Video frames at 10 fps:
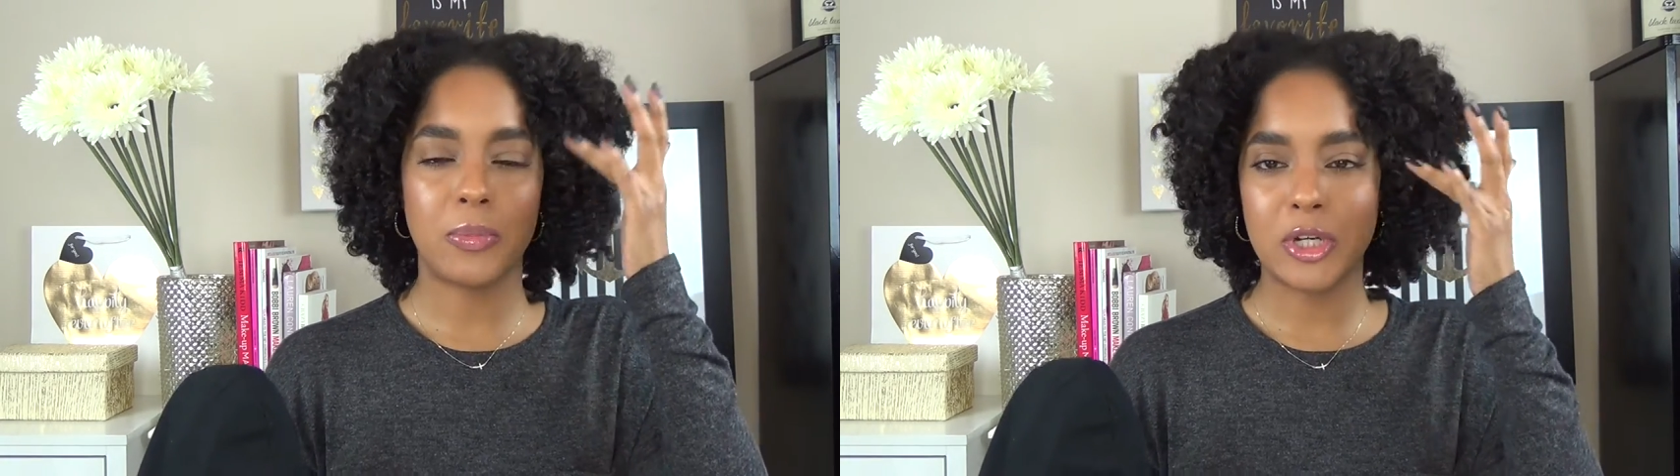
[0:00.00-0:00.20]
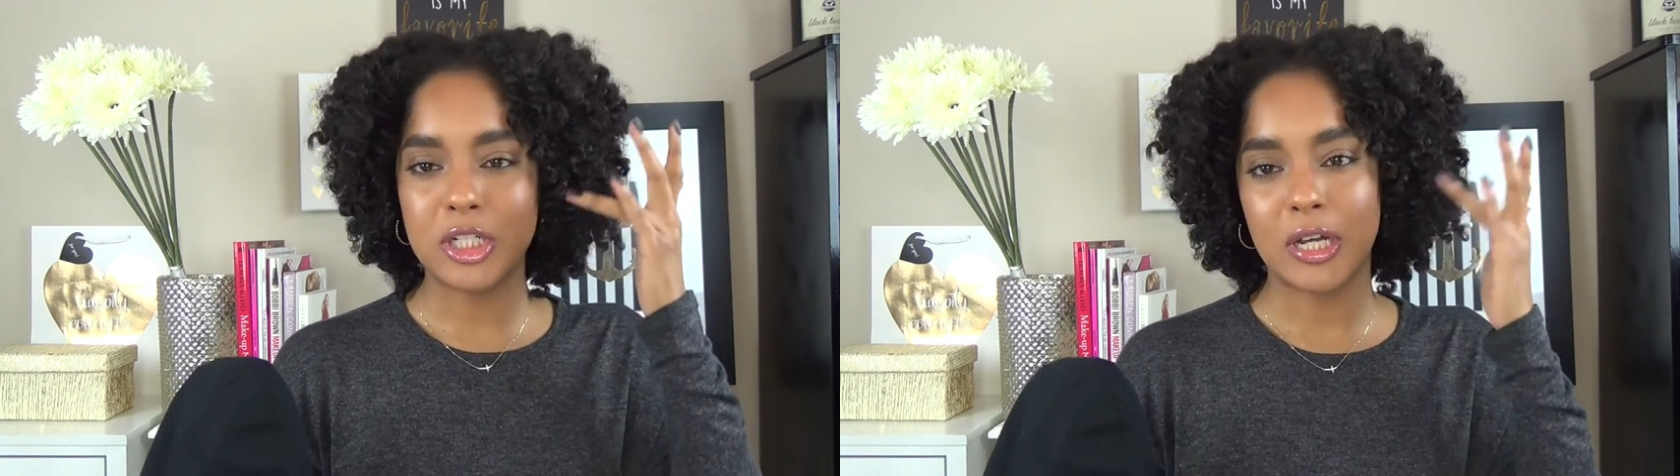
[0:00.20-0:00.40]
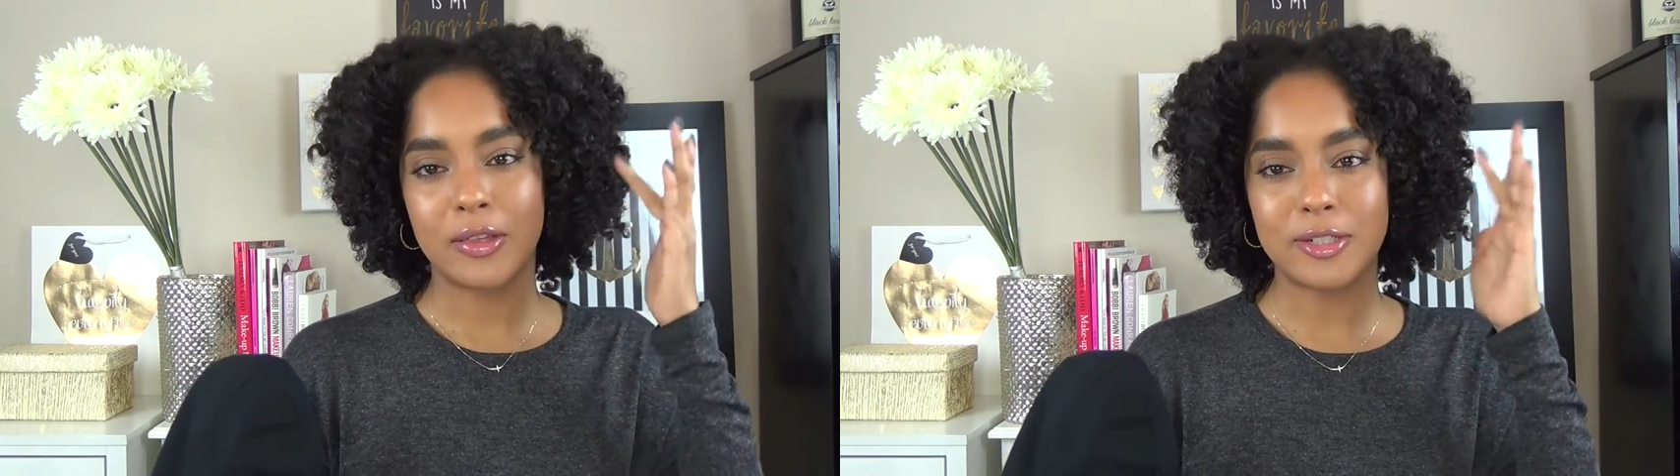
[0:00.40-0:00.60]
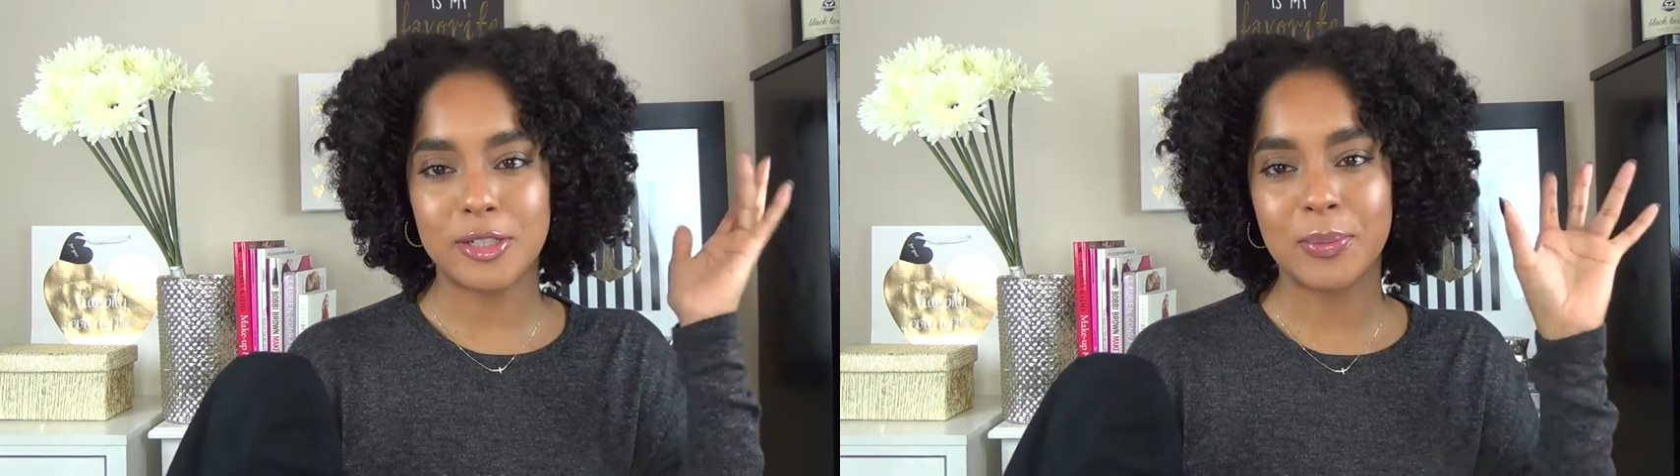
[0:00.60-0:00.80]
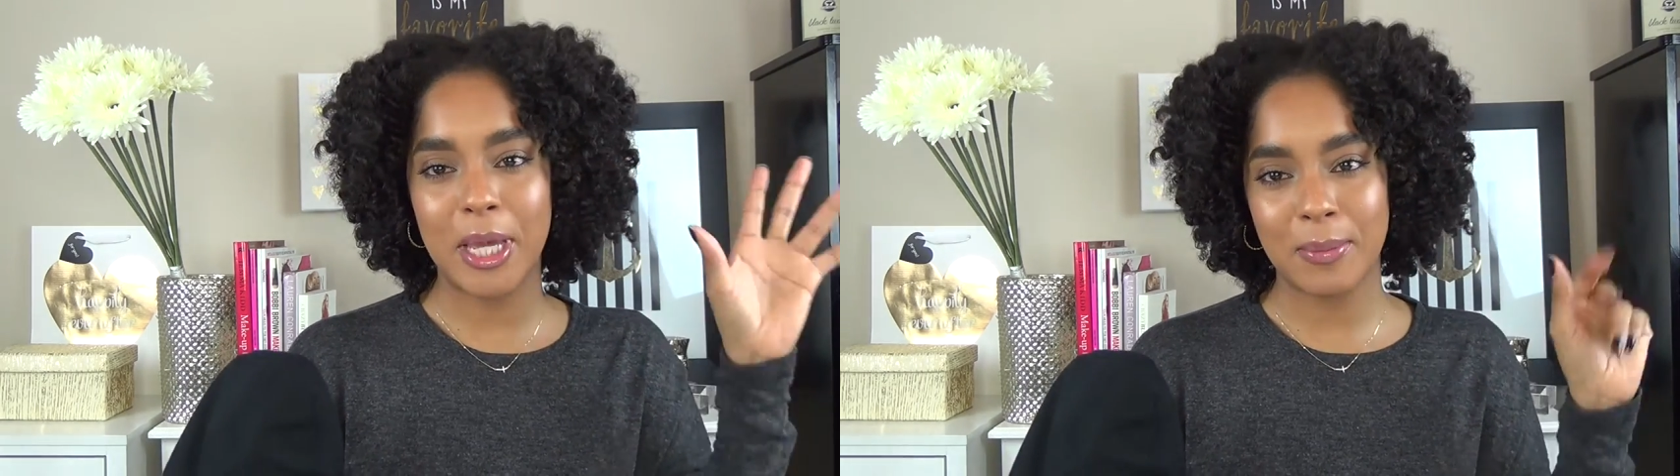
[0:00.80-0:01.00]
brush down those
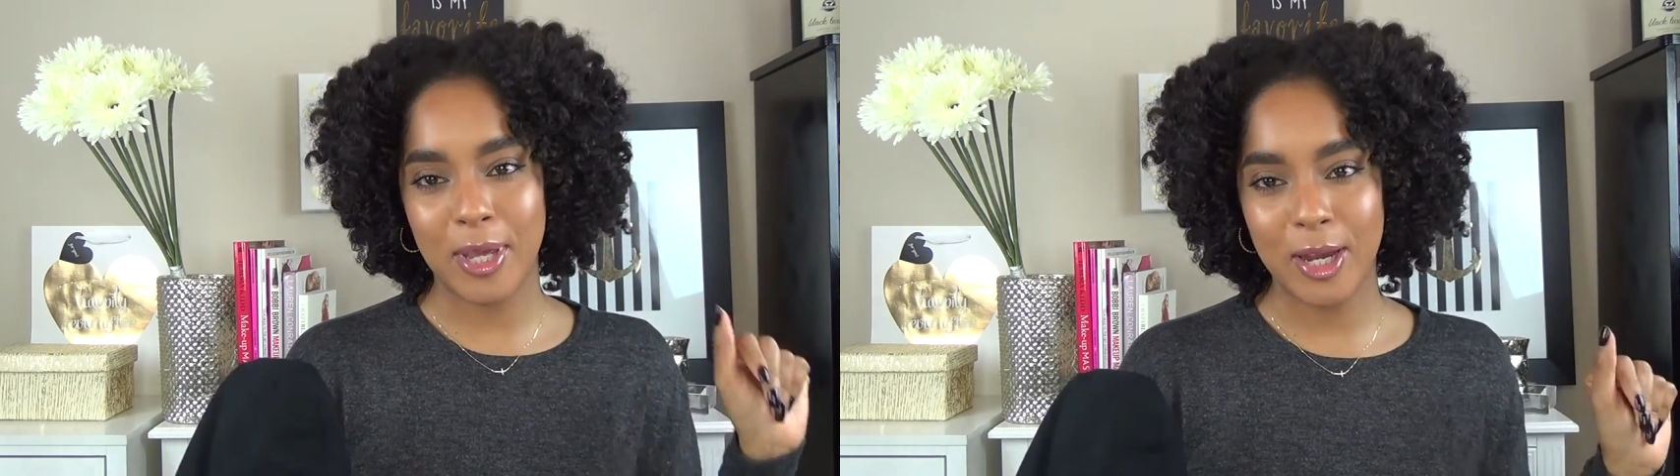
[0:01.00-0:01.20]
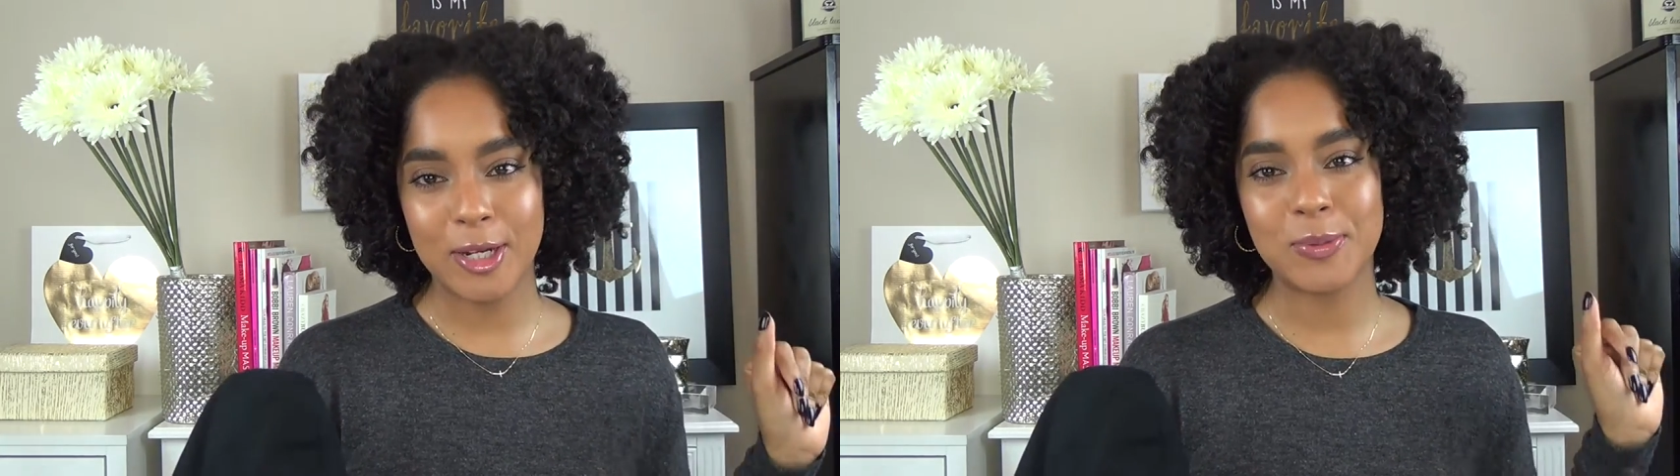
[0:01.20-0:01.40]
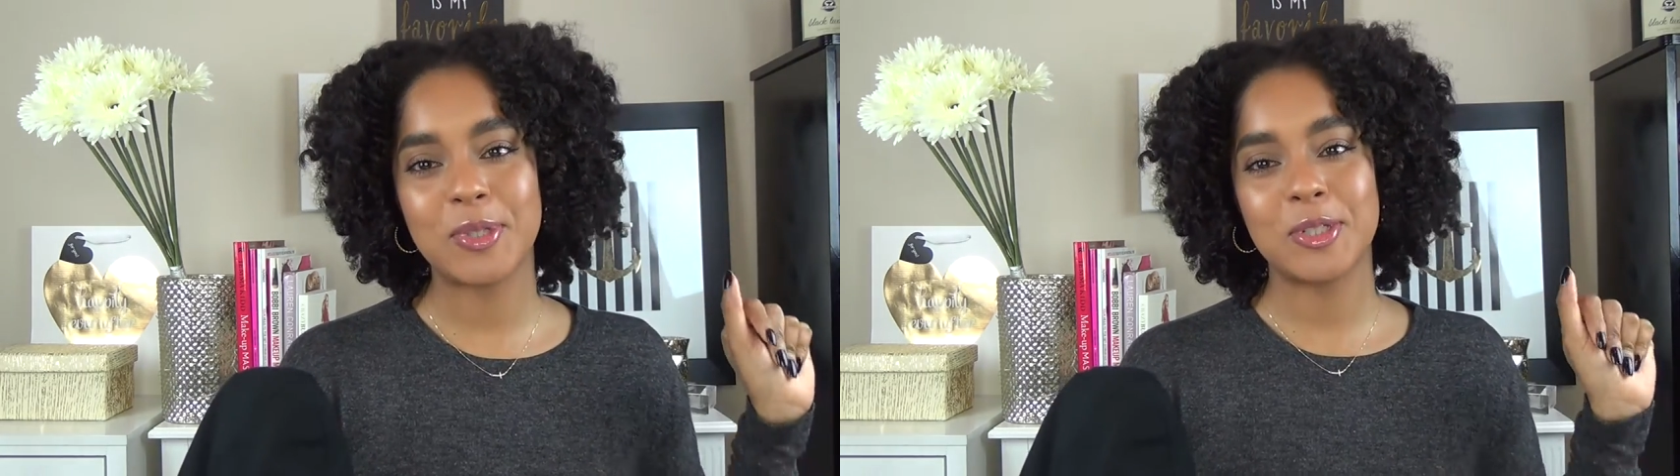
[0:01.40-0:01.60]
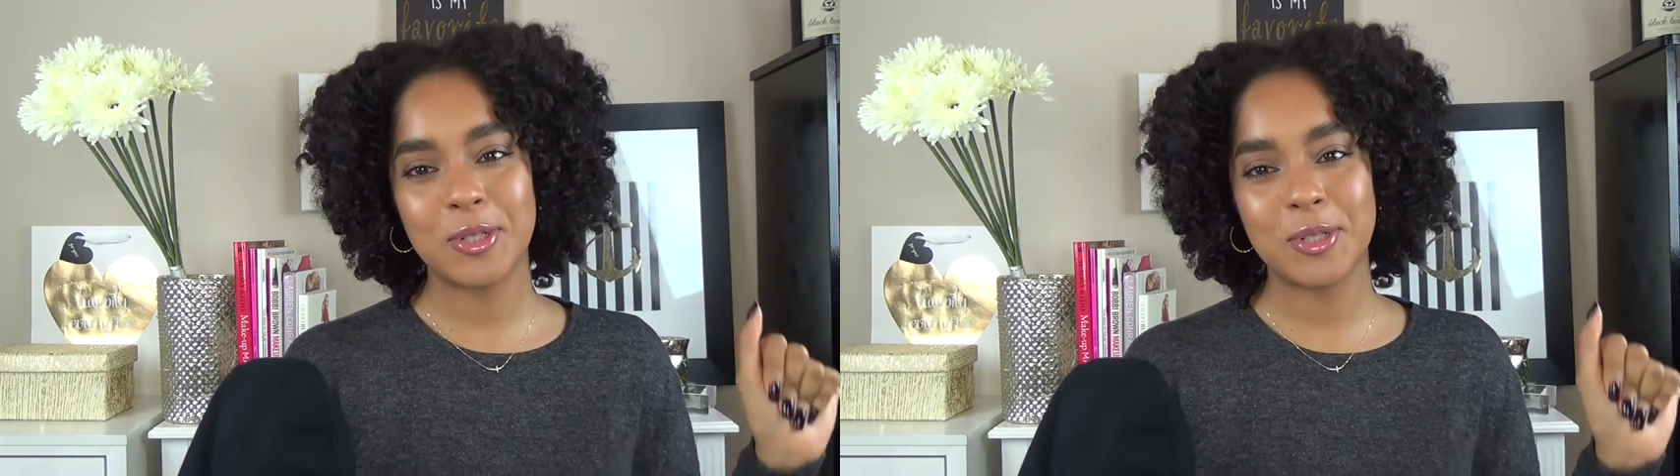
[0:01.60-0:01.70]
little baby hairs with a